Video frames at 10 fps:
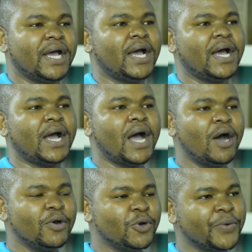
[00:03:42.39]
uh,
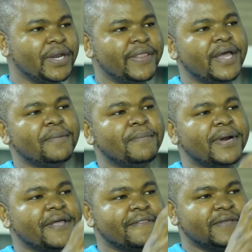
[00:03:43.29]
how do we then
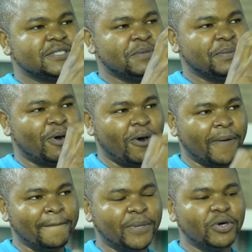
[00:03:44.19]
bring these people
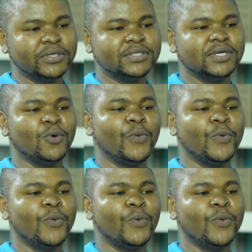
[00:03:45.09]
on board mm-hmm.